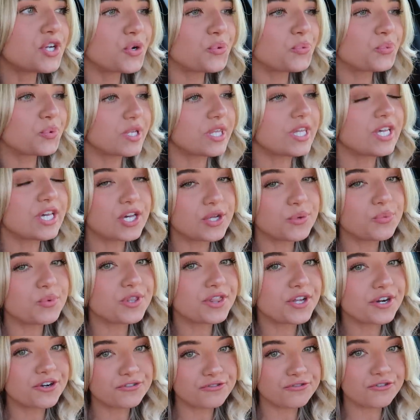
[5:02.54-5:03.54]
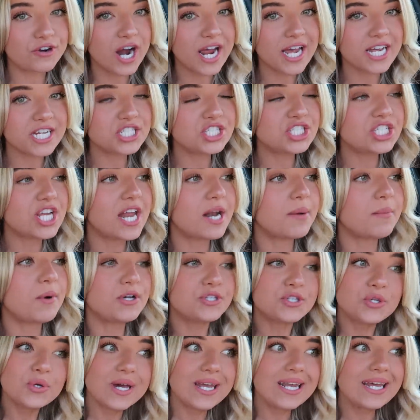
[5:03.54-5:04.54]
are really good when they're fresh. And I'm
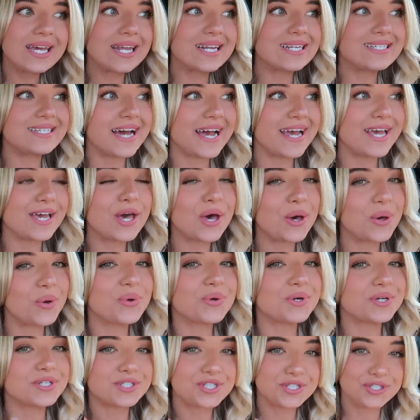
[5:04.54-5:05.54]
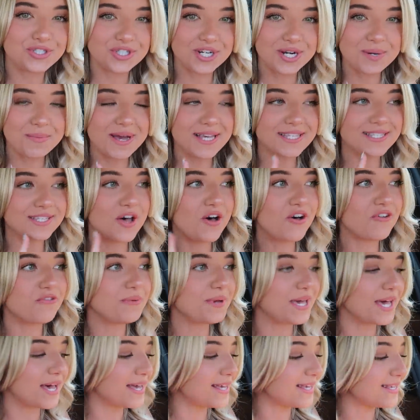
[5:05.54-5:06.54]
also gonna get a Diet Coke to treat myself
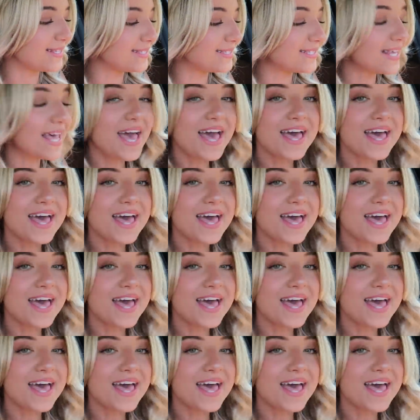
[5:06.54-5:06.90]
because